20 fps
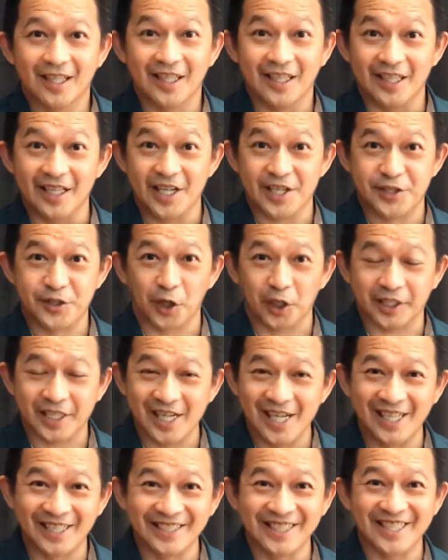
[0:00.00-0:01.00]
It's your
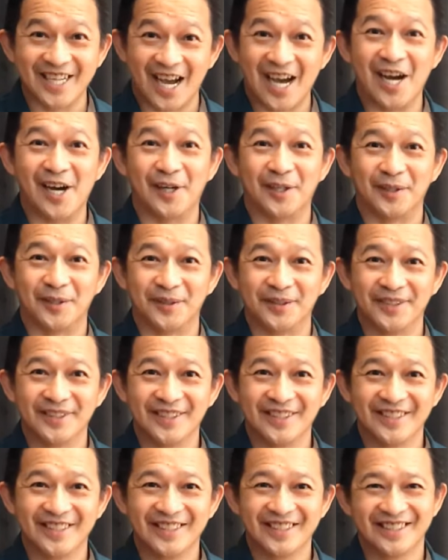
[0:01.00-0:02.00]
turn now.
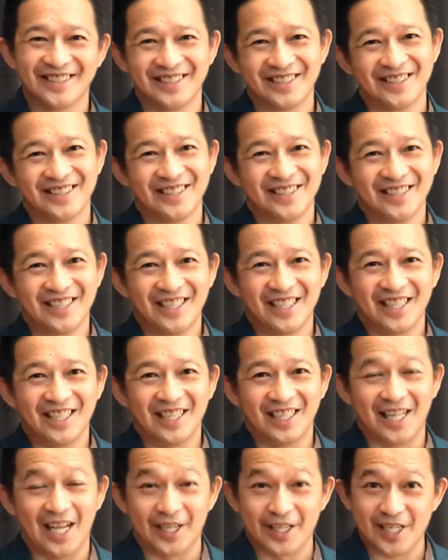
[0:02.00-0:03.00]

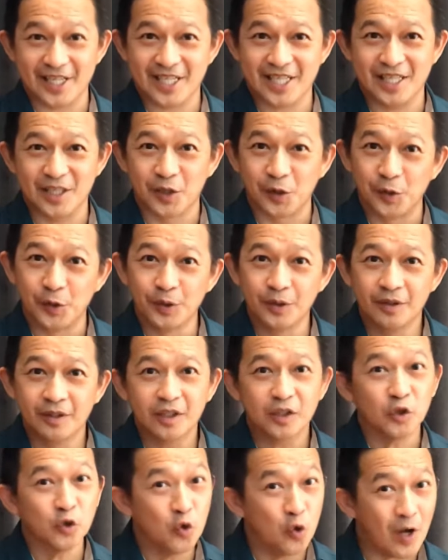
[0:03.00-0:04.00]
Let us do
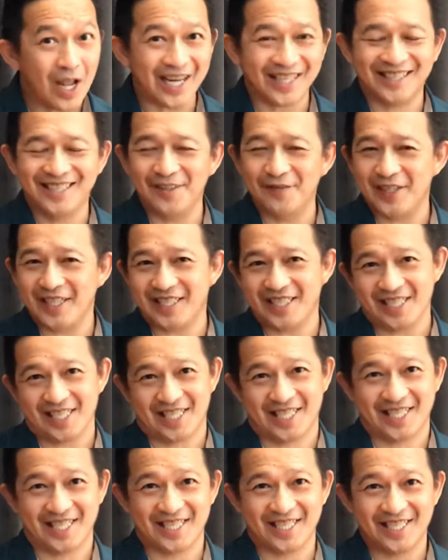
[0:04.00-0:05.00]
two
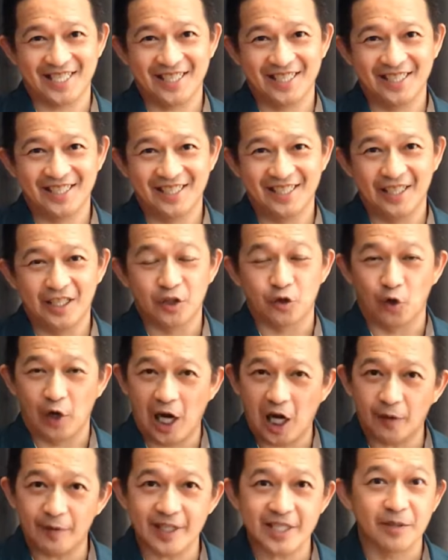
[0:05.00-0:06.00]
activities to
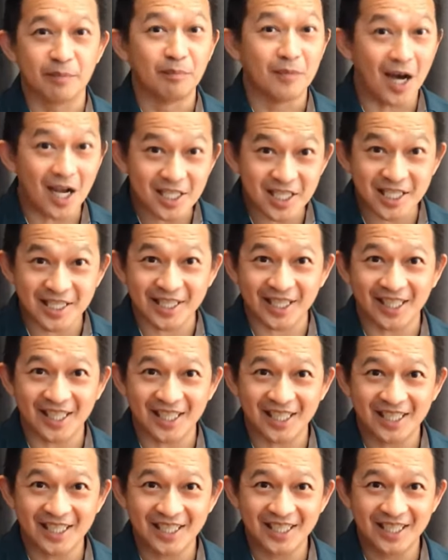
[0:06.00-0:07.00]
help us master
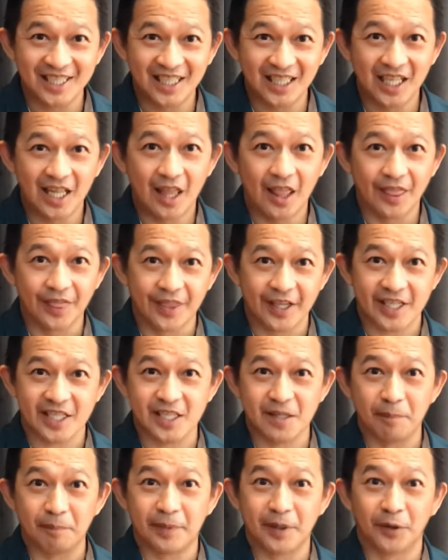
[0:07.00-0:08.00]

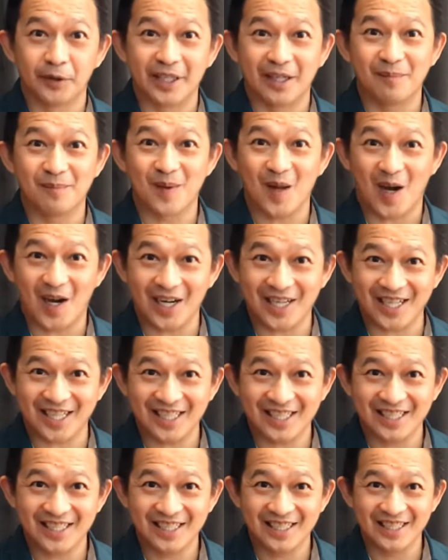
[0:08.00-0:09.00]
this building block.
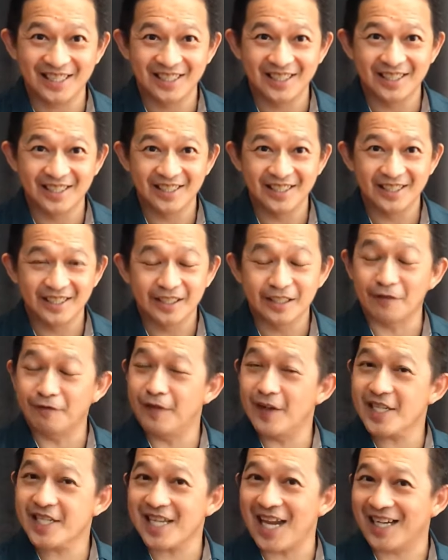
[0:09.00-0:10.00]
The
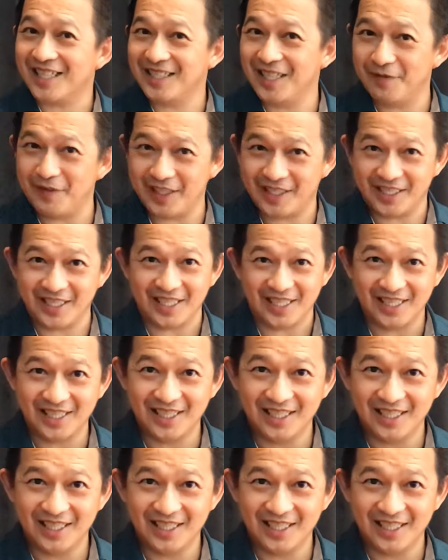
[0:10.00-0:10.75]
first activity.